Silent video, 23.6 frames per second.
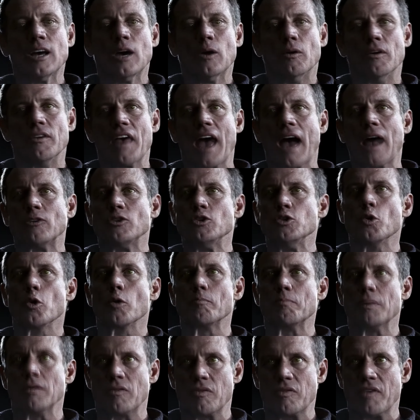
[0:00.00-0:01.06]
Without your
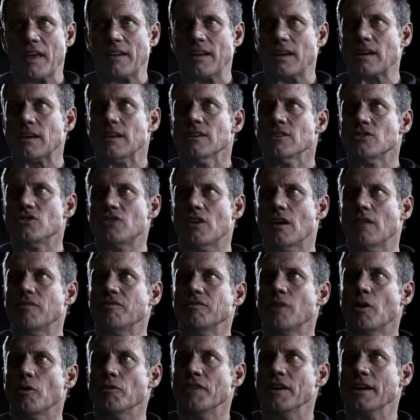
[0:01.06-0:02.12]
pathetic,
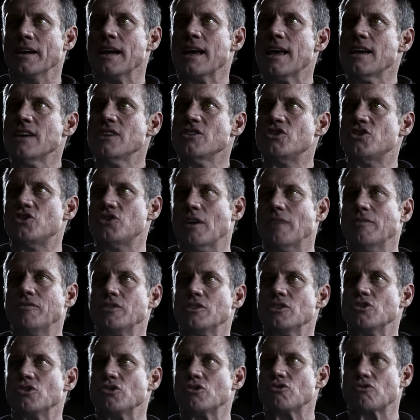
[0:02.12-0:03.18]
self-loathing,
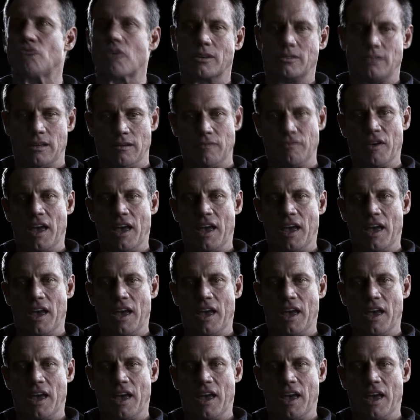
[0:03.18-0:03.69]
self-destructive